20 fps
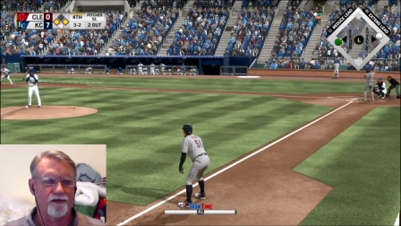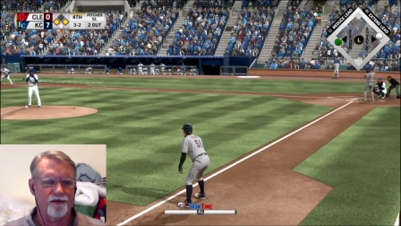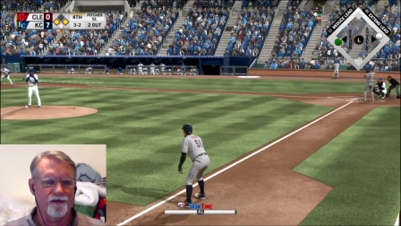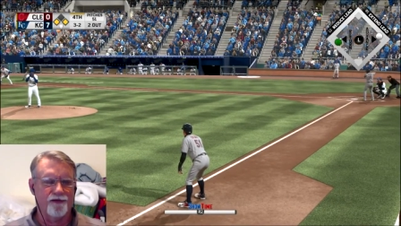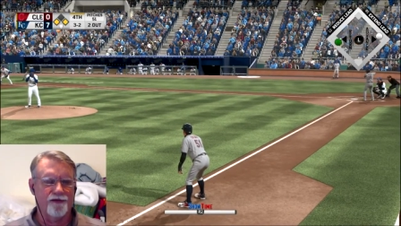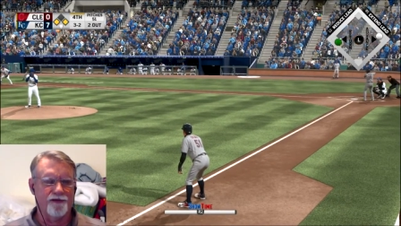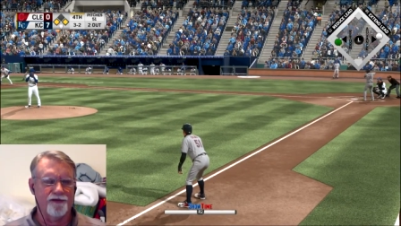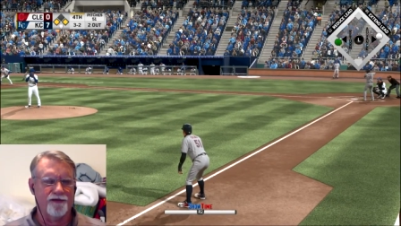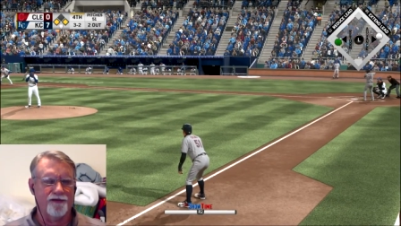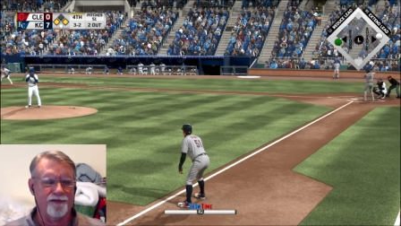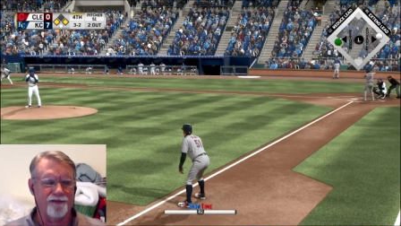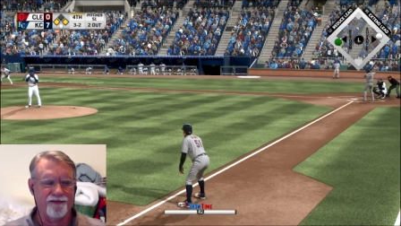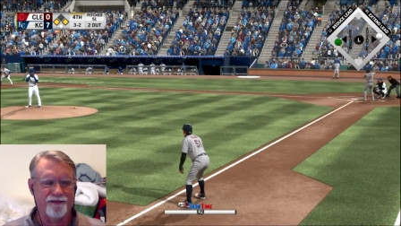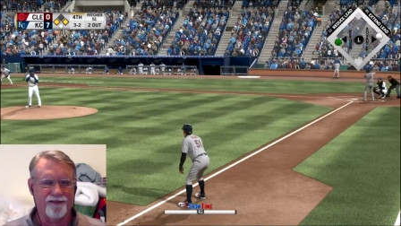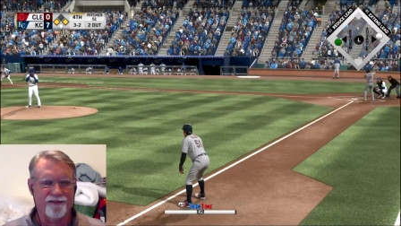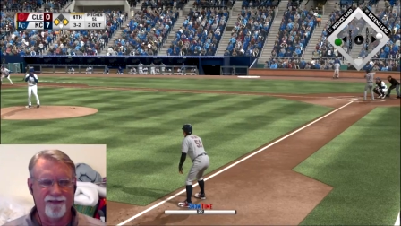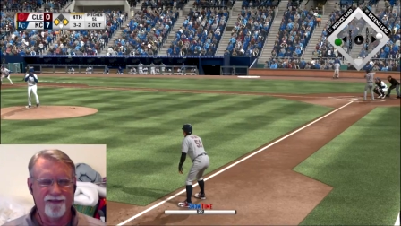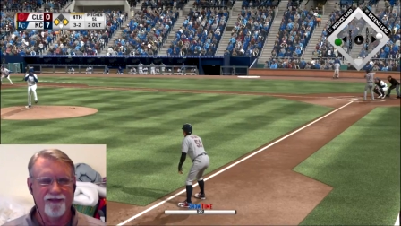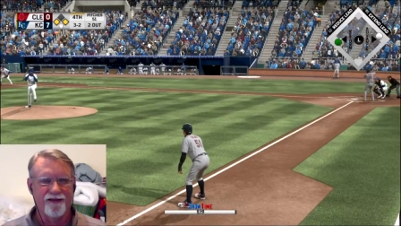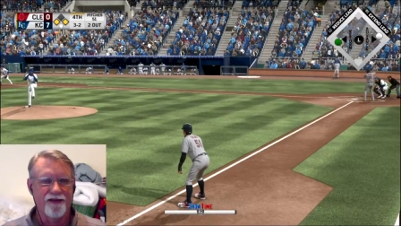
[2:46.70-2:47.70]
I
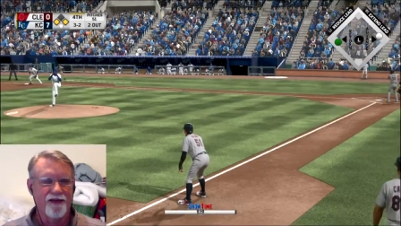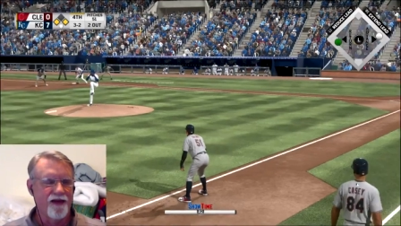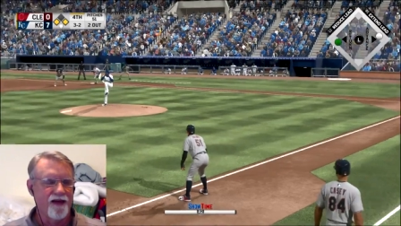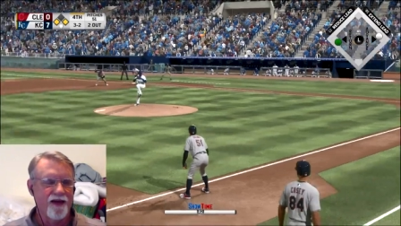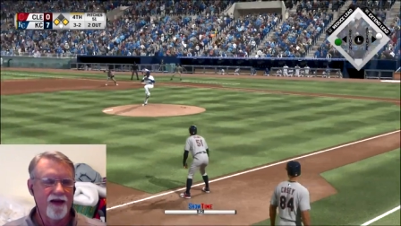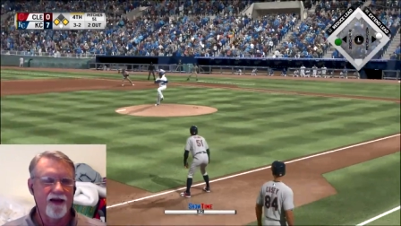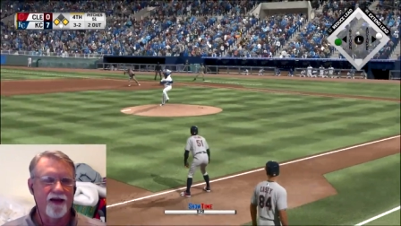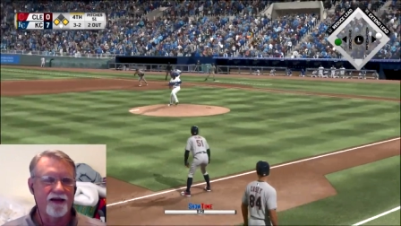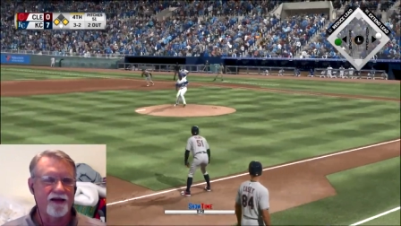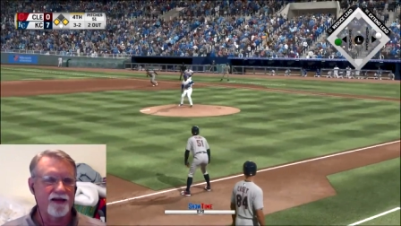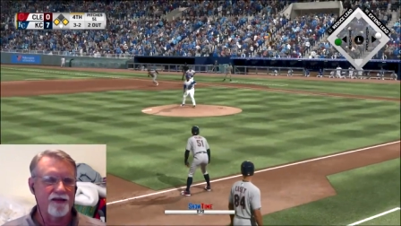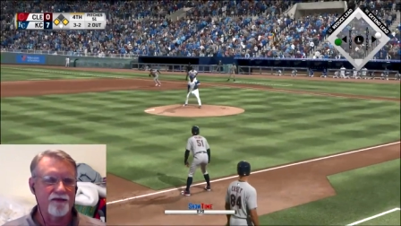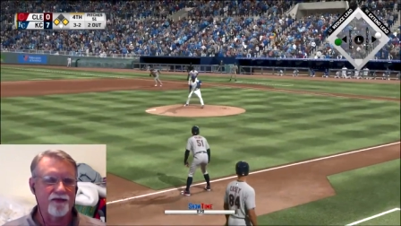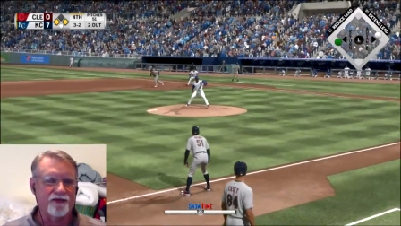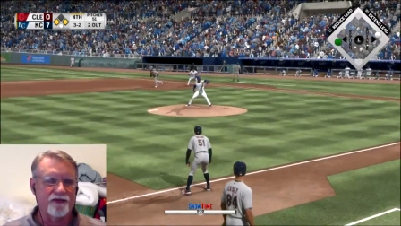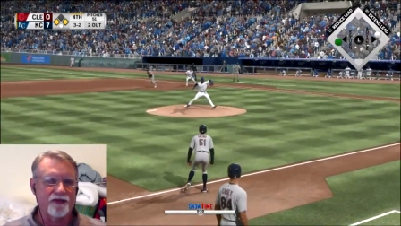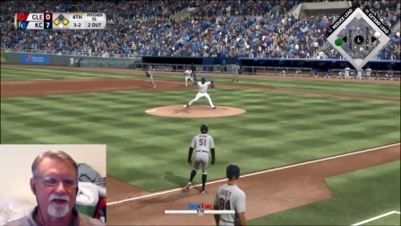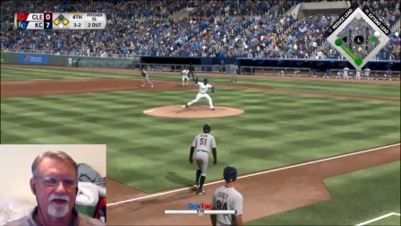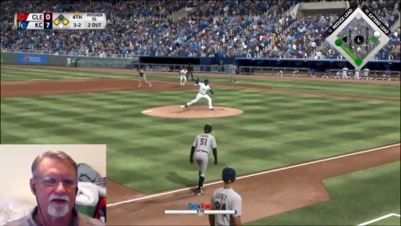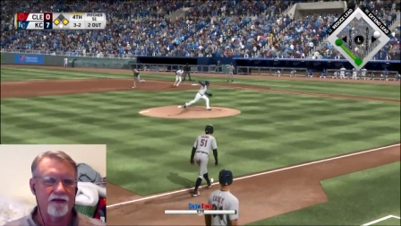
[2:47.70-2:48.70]
didn't even
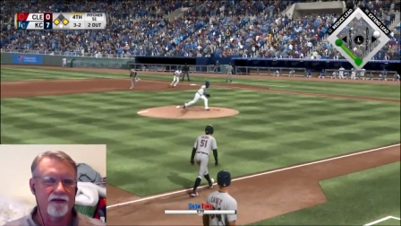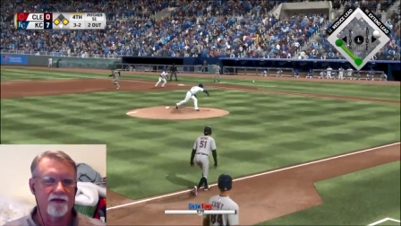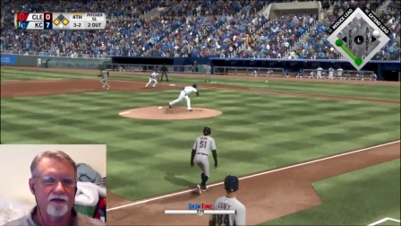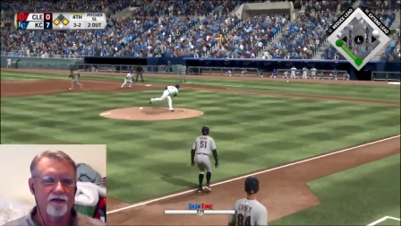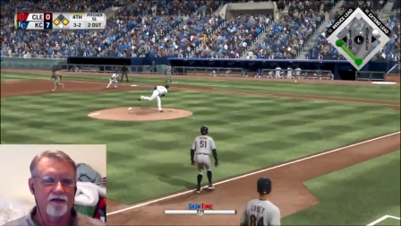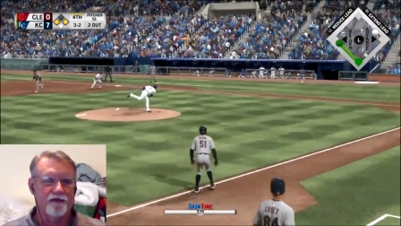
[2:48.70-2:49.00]
see it.